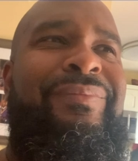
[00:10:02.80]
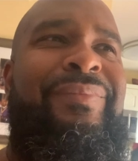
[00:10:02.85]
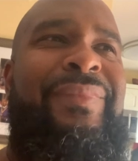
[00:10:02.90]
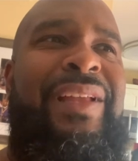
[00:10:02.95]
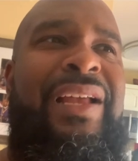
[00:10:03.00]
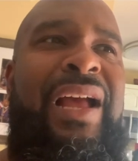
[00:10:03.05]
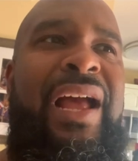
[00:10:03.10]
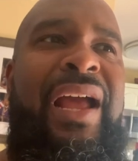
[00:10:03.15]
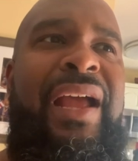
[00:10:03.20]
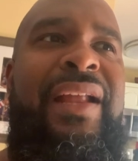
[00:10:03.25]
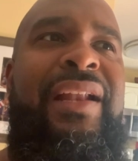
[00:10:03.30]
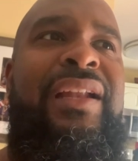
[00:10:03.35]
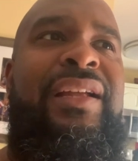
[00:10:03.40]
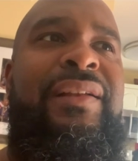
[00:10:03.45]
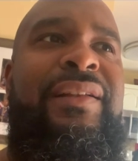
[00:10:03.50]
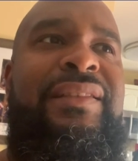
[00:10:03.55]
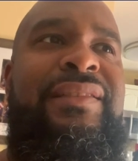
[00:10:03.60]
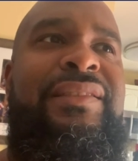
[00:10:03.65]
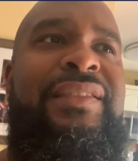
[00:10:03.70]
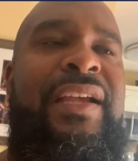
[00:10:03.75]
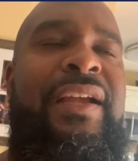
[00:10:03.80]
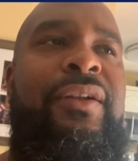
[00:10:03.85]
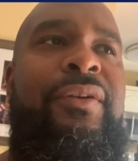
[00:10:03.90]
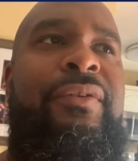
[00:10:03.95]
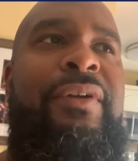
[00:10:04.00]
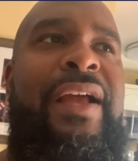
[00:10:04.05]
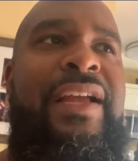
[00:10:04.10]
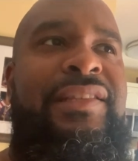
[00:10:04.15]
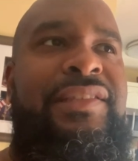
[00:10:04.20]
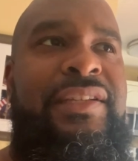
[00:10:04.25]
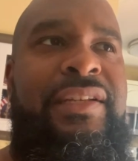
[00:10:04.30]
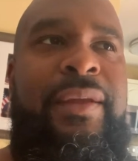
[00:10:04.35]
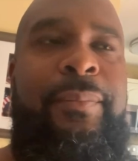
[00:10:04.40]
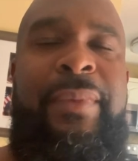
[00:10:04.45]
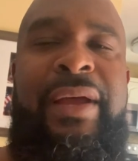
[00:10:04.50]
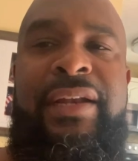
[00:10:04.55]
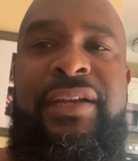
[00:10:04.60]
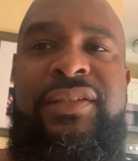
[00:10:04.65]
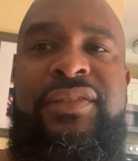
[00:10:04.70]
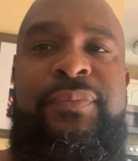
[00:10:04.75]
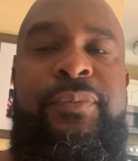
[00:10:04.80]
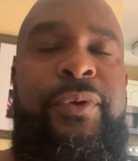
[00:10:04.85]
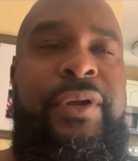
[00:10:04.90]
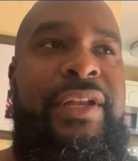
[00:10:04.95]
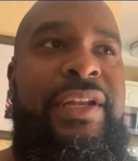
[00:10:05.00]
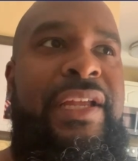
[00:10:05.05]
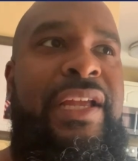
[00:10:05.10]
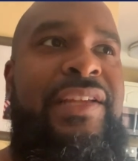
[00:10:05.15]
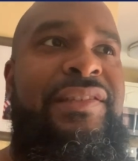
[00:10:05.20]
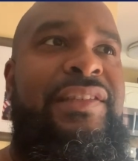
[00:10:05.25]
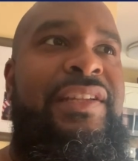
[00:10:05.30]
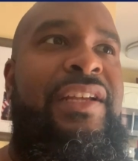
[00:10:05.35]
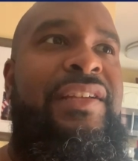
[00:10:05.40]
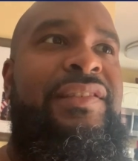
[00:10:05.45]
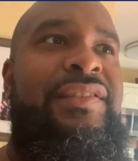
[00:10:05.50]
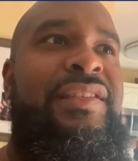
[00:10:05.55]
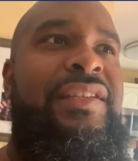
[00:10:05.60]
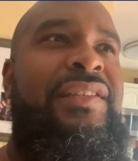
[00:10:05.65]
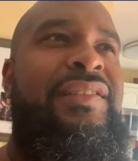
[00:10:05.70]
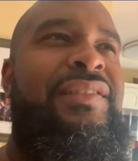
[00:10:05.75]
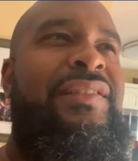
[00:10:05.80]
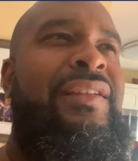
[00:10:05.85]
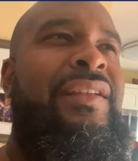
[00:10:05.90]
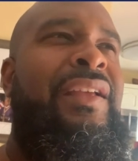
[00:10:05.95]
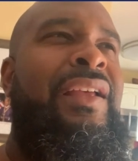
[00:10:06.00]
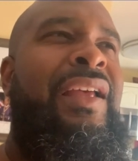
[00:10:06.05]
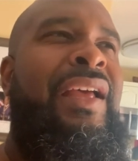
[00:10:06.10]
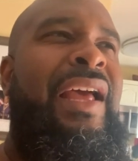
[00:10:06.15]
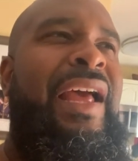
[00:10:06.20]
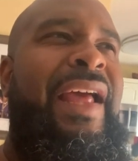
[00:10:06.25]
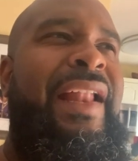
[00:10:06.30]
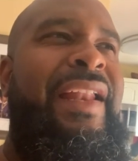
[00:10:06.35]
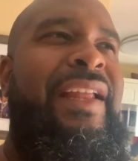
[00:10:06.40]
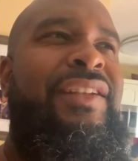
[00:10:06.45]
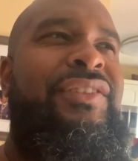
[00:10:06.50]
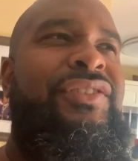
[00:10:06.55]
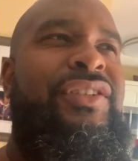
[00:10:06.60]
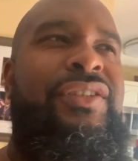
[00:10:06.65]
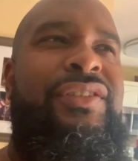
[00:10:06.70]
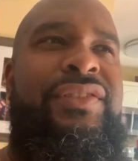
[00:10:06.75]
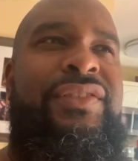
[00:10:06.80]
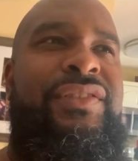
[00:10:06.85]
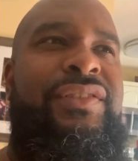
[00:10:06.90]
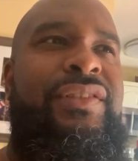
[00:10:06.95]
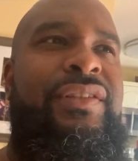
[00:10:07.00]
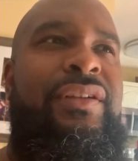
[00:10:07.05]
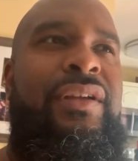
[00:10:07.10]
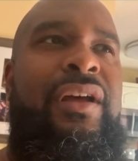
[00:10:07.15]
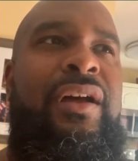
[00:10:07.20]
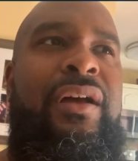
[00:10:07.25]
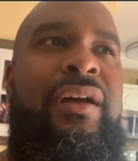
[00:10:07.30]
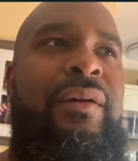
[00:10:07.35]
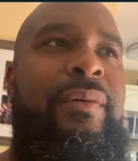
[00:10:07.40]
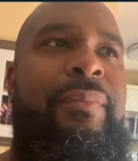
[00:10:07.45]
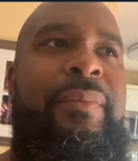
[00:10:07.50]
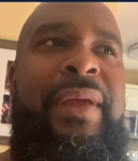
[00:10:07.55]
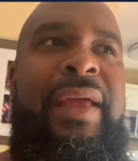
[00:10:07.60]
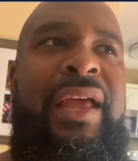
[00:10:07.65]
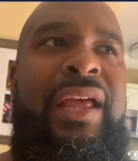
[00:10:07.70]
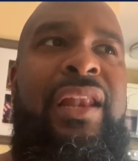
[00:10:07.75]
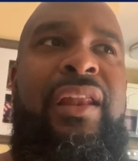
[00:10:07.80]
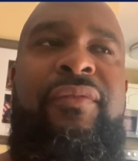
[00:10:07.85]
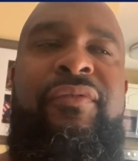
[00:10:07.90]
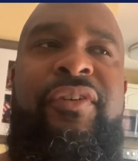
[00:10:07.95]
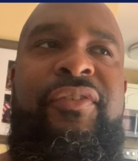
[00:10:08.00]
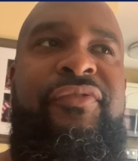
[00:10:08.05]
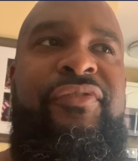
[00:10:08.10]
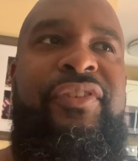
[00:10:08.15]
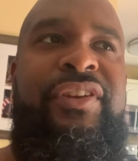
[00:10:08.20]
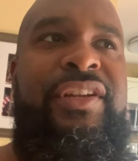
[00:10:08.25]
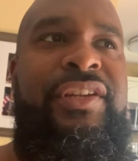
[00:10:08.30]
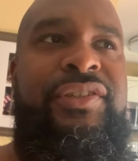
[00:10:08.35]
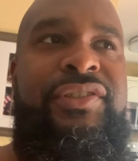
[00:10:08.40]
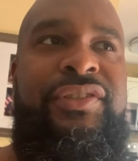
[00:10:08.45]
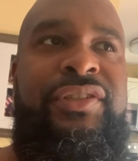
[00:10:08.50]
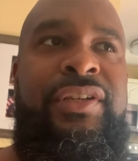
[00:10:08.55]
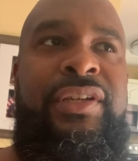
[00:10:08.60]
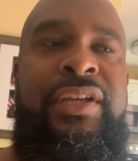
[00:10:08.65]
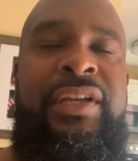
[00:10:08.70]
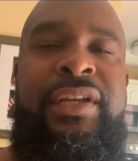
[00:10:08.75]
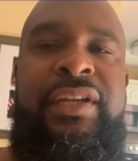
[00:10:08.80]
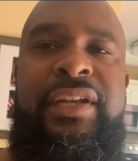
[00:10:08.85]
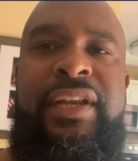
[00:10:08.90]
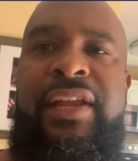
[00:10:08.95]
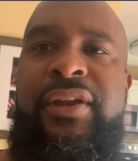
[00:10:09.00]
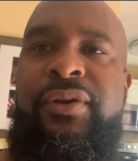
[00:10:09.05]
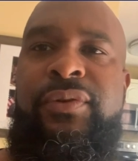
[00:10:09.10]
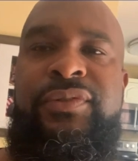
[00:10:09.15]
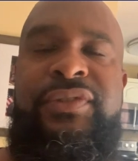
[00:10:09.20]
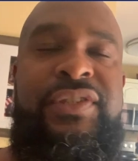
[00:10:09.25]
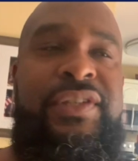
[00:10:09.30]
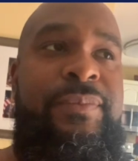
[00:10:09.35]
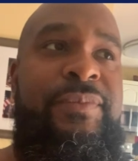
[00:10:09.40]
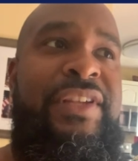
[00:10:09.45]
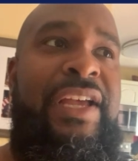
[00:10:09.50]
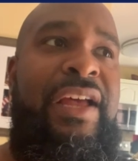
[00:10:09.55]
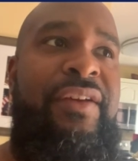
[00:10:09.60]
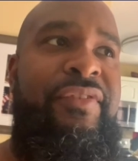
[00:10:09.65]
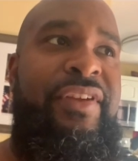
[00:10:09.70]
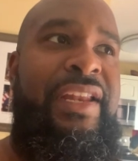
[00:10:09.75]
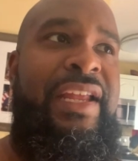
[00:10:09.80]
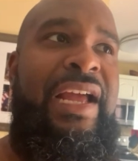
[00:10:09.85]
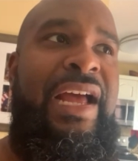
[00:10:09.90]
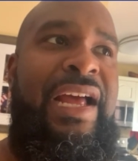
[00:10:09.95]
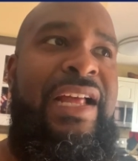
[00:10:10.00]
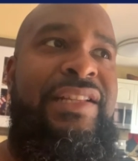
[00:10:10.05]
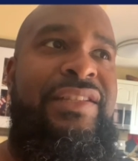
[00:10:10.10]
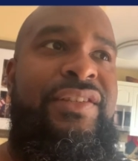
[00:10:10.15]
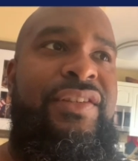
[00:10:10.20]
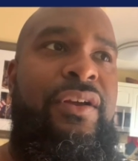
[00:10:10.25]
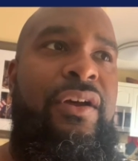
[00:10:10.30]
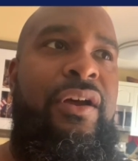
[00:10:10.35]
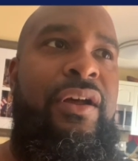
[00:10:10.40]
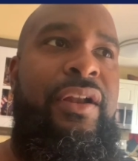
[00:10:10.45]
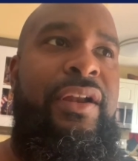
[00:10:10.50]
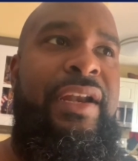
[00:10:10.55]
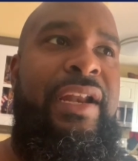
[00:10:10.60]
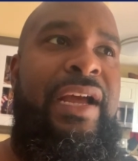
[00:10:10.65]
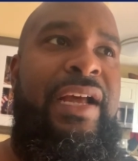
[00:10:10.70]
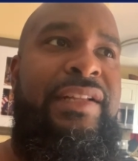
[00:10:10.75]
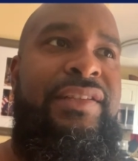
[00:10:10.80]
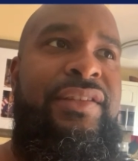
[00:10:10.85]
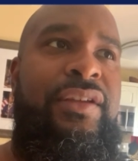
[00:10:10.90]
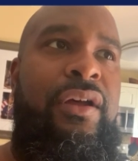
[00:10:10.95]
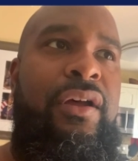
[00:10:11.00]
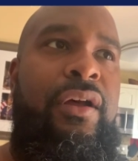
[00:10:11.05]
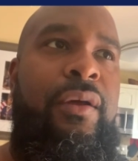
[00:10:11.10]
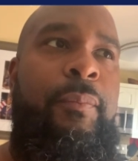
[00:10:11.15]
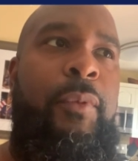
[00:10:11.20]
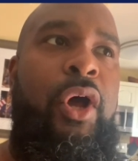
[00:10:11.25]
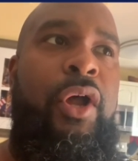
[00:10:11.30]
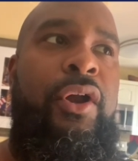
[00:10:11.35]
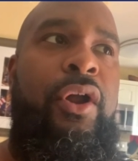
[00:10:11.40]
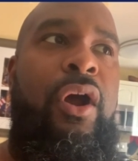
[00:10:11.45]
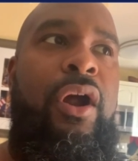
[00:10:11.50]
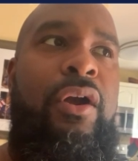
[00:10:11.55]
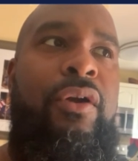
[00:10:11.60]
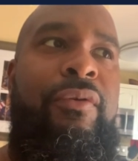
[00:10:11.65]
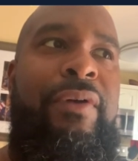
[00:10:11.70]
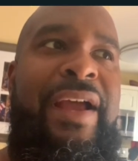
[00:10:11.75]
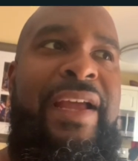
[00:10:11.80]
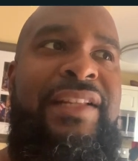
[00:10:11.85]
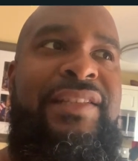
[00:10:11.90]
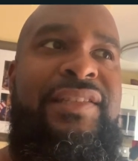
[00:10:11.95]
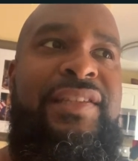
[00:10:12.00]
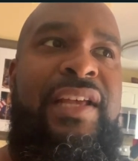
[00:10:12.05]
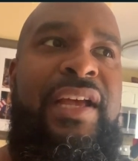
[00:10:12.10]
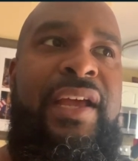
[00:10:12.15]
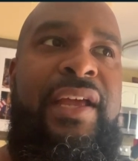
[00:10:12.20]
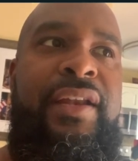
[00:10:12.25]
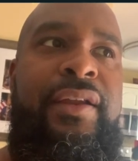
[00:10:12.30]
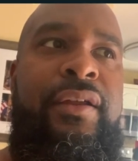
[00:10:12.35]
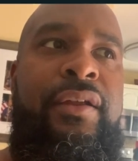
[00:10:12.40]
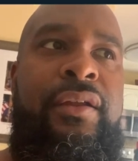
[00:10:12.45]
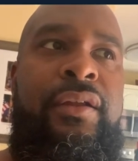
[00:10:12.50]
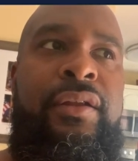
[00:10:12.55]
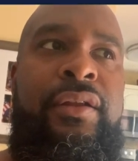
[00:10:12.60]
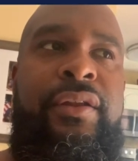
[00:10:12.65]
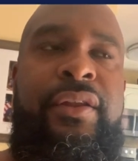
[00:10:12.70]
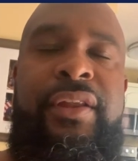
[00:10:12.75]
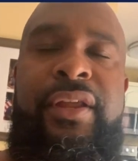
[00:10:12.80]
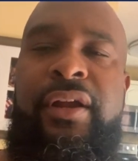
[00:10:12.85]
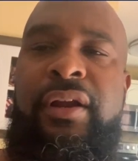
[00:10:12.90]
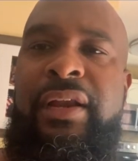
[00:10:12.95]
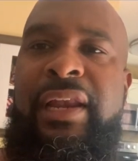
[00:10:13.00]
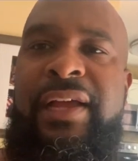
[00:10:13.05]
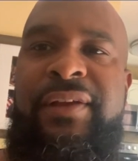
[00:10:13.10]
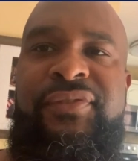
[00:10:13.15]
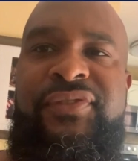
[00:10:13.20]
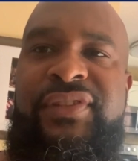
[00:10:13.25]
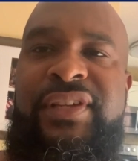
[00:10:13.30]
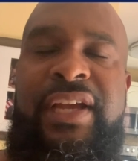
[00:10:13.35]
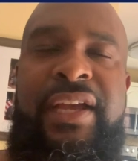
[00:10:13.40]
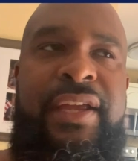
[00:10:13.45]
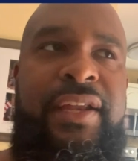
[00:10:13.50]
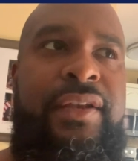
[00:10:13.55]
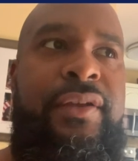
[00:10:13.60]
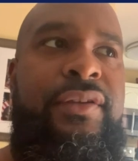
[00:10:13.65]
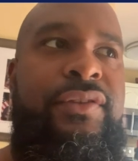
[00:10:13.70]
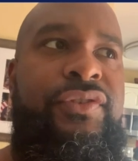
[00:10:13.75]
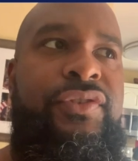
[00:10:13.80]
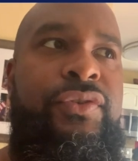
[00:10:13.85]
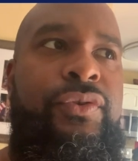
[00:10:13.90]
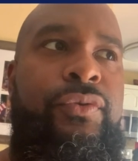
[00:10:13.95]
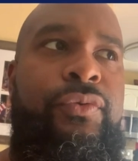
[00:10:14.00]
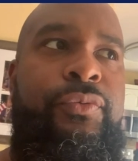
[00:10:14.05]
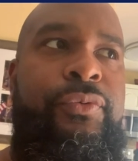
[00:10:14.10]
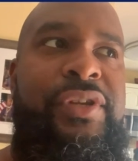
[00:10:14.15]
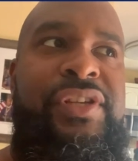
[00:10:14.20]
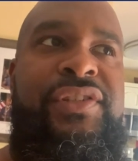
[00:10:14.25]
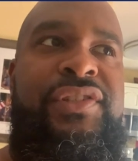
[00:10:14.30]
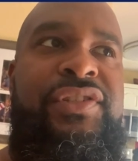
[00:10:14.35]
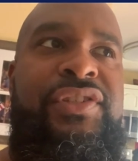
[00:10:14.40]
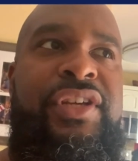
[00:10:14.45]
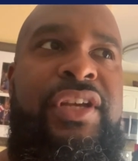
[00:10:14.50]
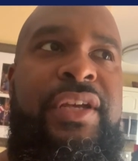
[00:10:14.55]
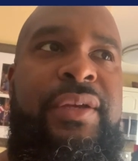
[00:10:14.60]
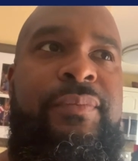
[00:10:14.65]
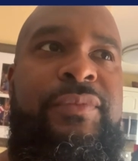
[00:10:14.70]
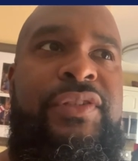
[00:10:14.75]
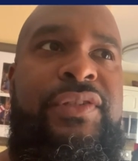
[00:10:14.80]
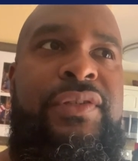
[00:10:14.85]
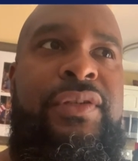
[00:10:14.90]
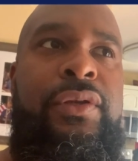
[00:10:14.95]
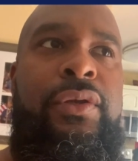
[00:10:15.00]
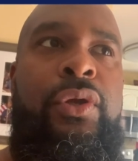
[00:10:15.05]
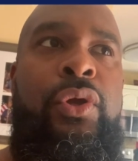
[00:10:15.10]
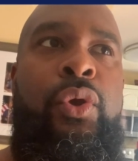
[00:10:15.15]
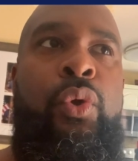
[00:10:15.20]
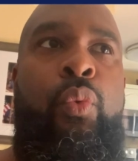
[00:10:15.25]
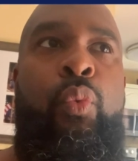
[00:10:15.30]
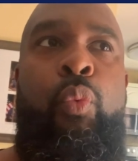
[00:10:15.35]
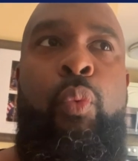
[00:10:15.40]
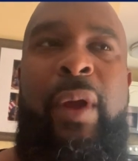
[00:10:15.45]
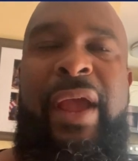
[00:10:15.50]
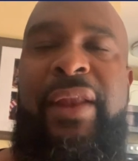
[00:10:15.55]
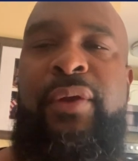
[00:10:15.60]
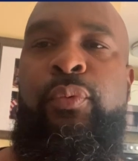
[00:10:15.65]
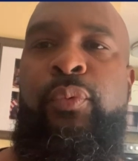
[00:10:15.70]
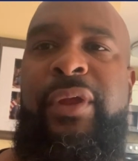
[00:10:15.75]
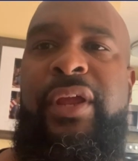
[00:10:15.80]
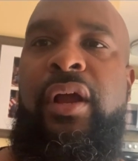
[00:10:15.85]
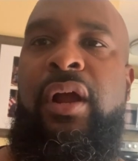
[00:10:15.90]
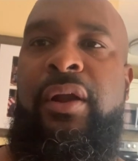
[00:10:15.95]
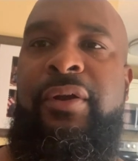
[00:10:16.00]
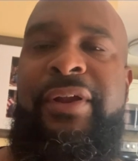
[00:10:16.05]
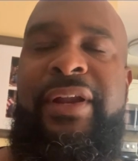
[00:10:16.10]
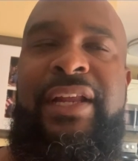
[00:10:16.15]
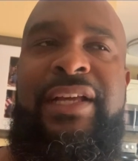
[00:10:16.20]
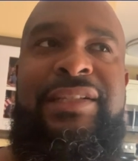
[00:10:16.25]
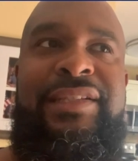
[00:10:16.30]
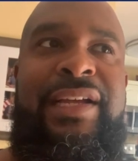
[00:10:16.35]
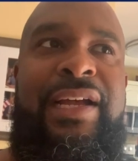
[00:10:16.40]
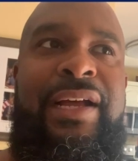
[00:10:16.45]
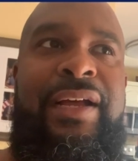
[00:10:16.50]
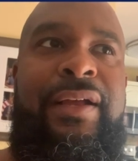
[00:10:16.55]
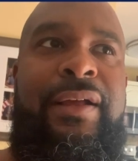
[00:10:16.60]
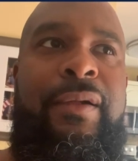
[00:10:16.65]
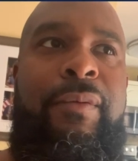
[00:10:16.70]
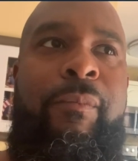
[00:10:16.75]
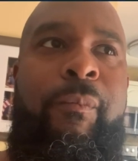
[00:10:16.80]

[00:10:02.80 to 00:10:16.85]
kind of terrorizing them at this point. He has the assist and then just a hell of a finish. They don't seem to have any answer on that, on our right side, their left side, to Reece James when we are in attack.